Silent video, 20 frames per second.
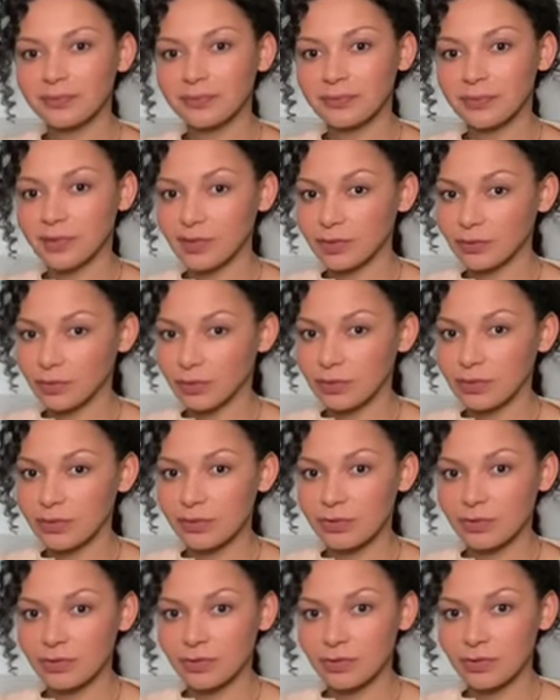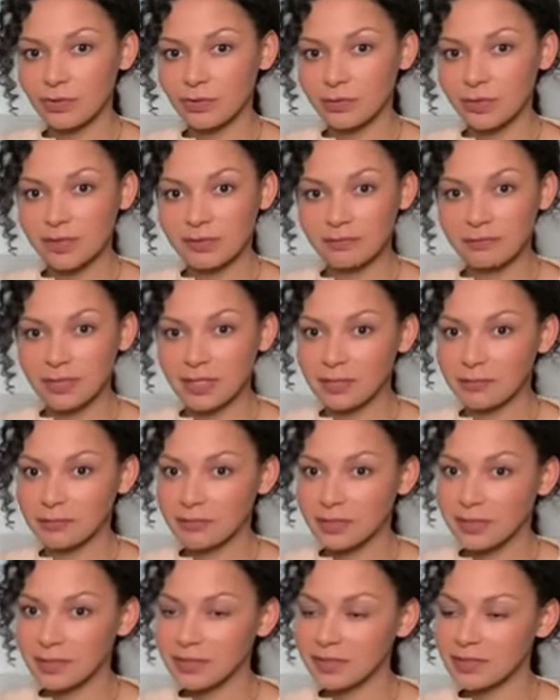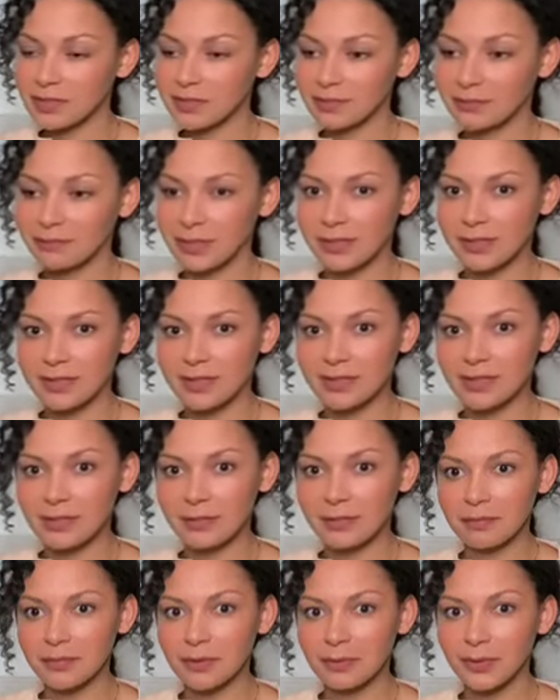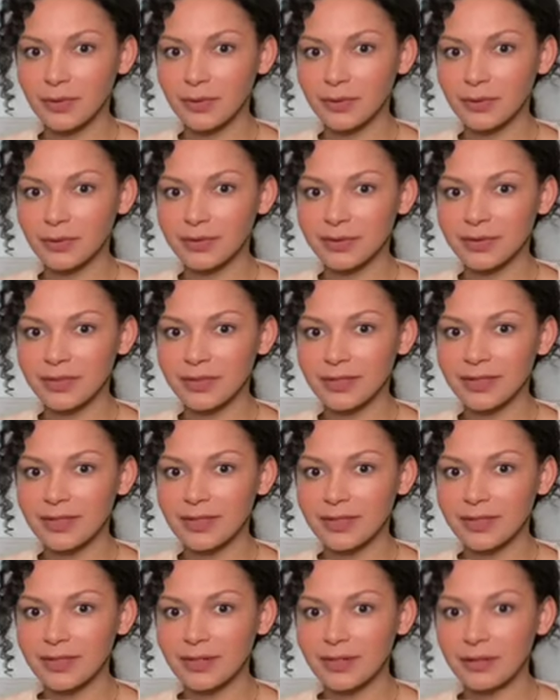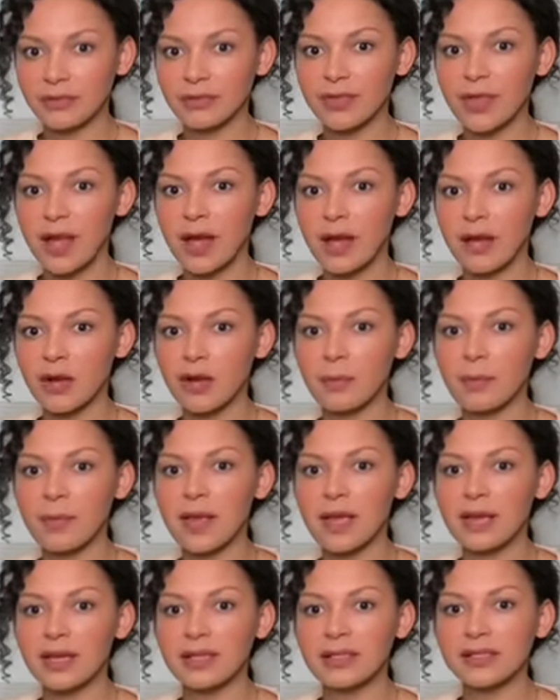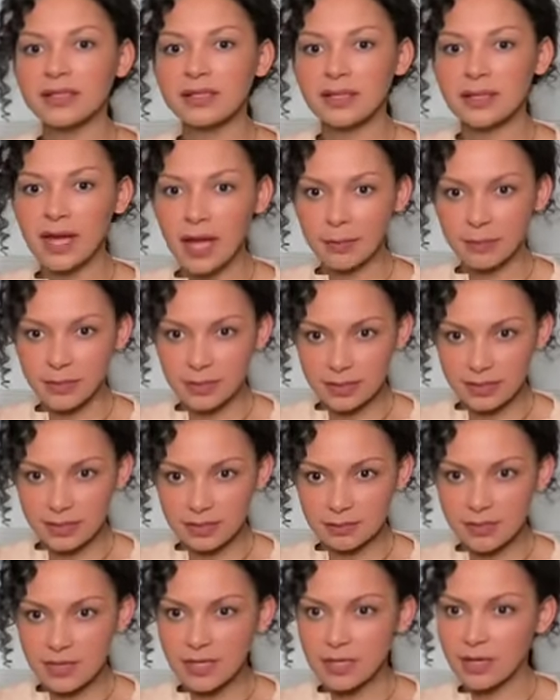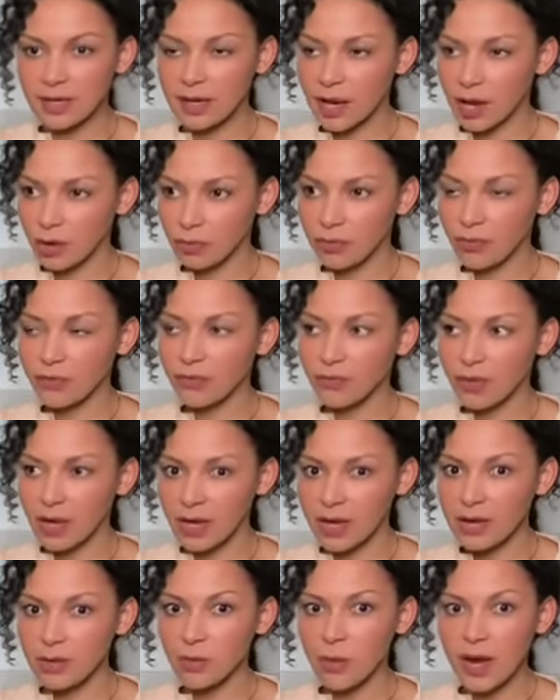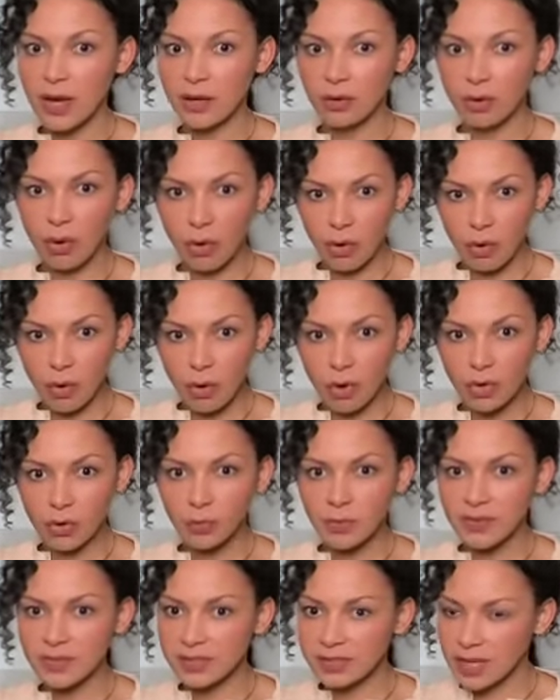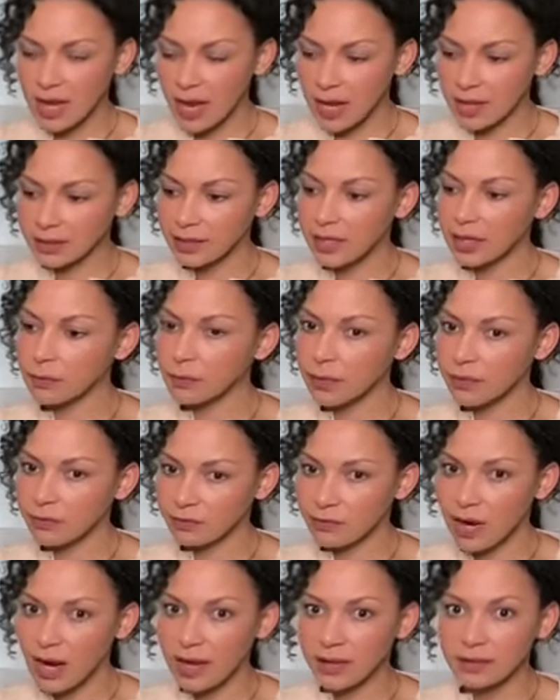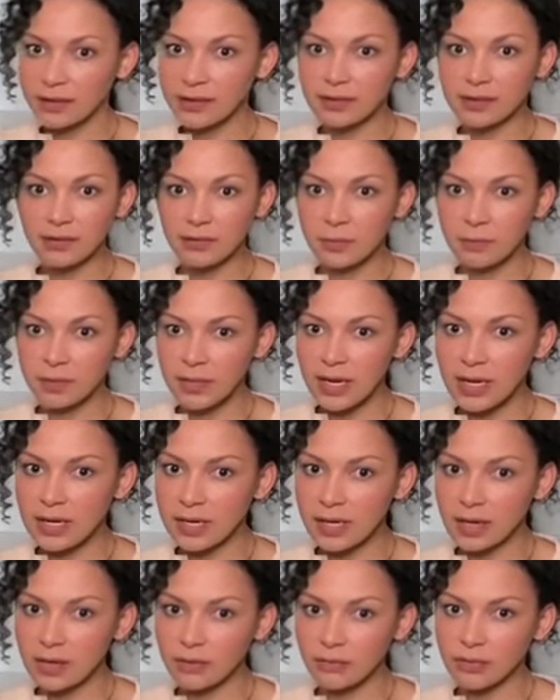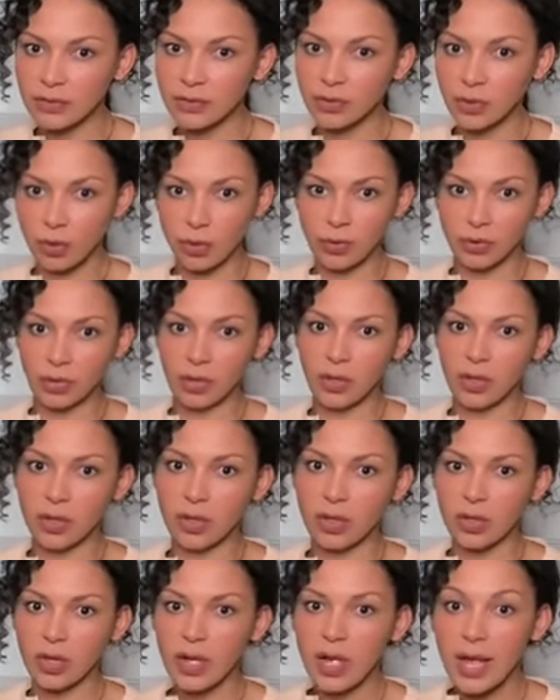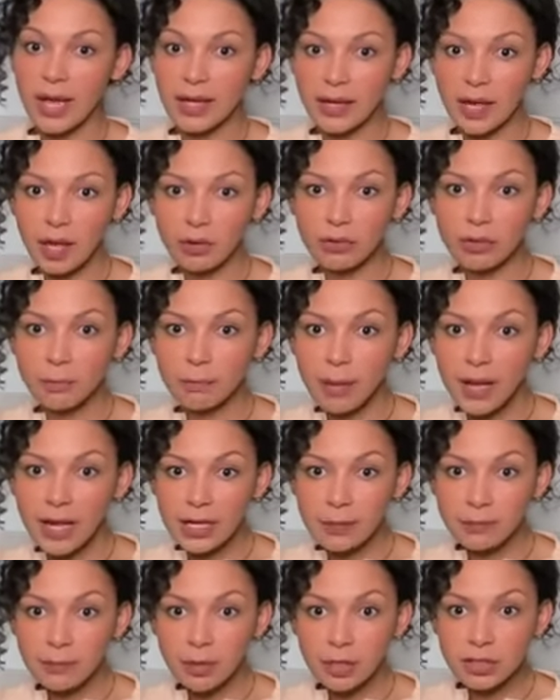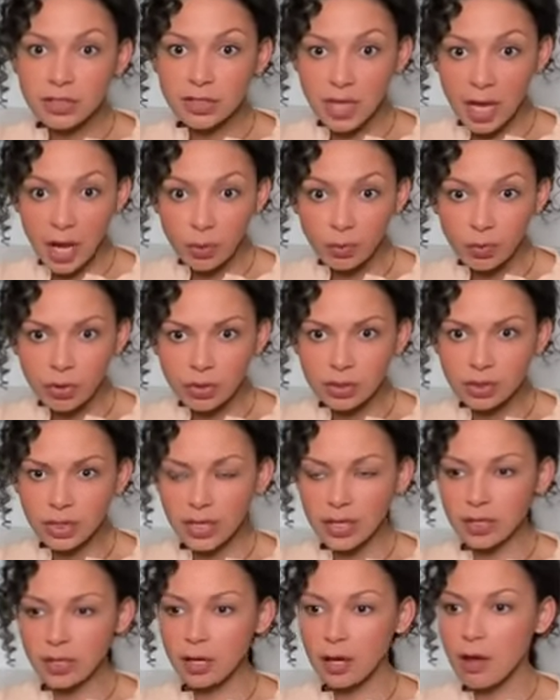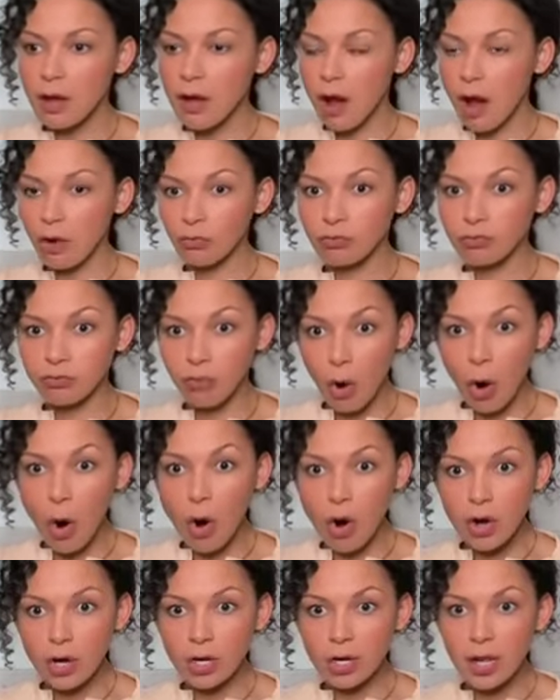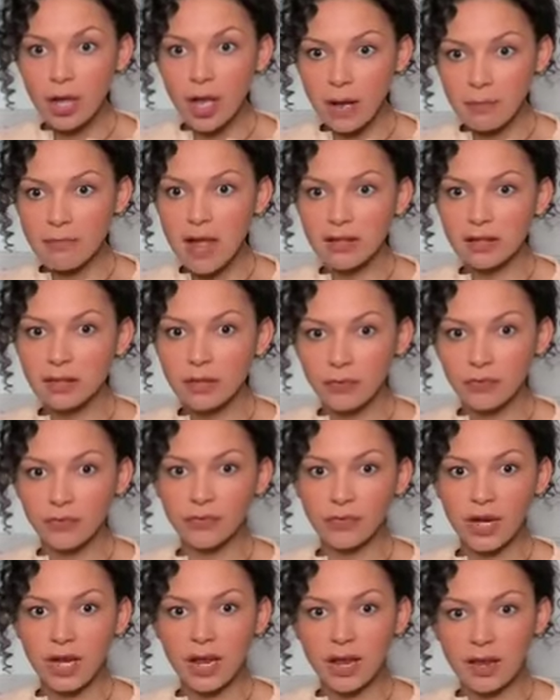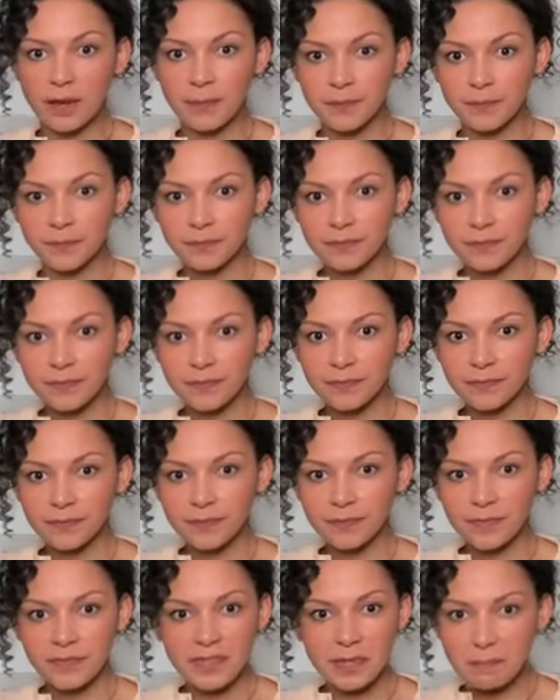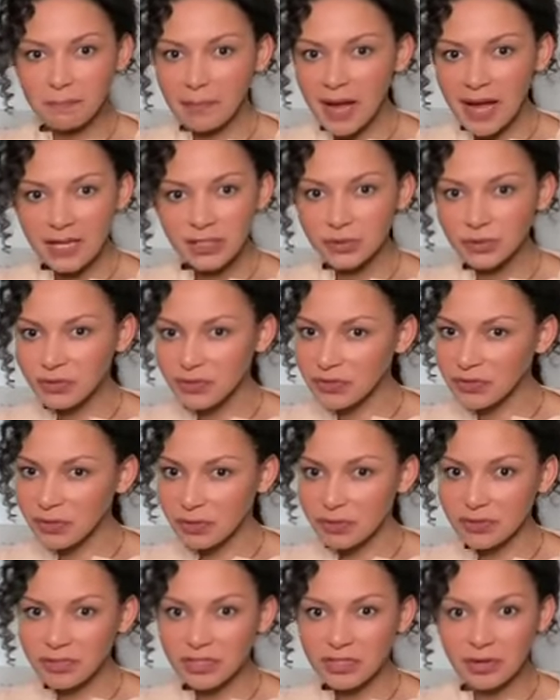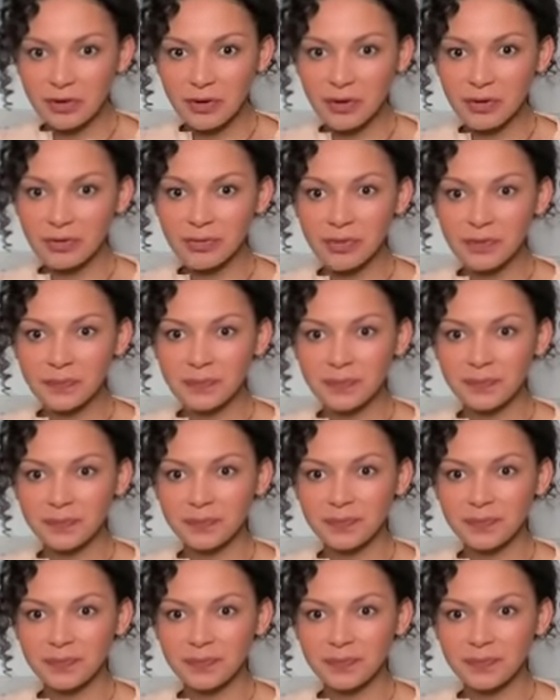but he wouldn't stop his piping till busted the wall. Of that Homeric scrap they speak, and how the fight went on with sally and with rally till the breaking of the dawn, and how the piper towered like a rock amid the fray, and the battle surged around him,